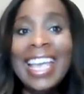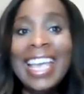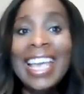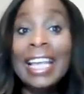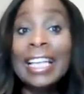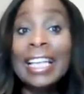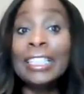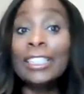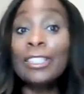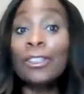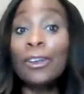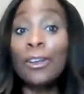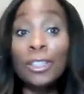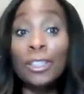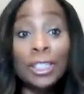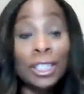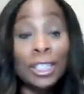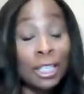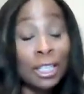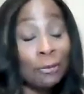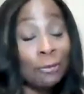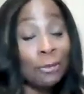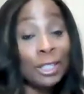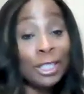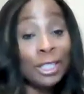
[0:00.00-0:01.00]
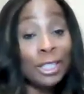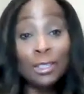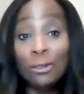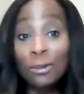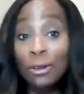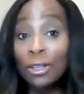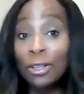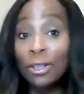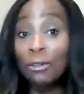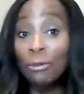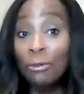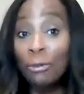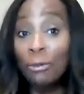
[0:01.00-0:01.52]
It's also going to restore
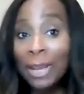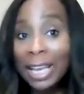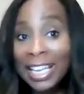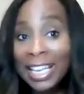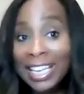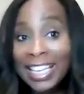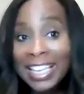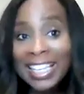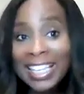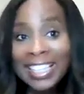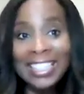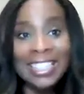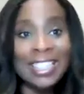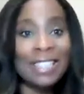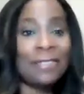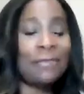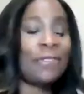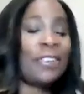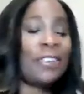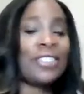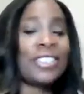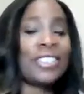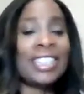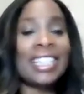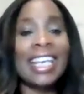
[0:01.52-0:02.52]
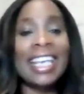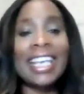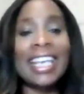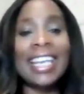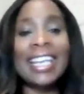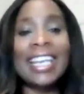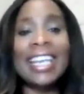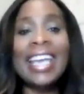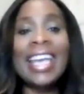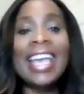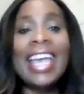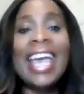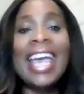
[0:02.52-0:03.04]
the radiance of your skin
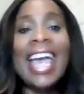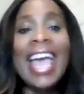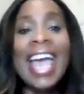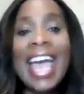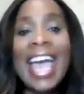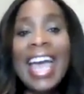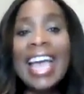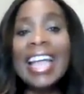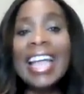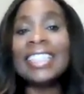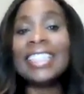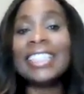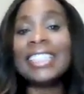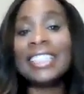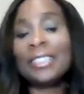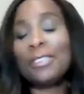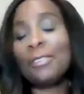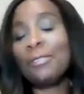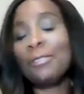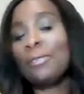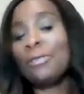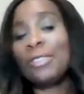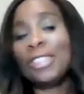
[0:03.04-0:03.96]
and soothe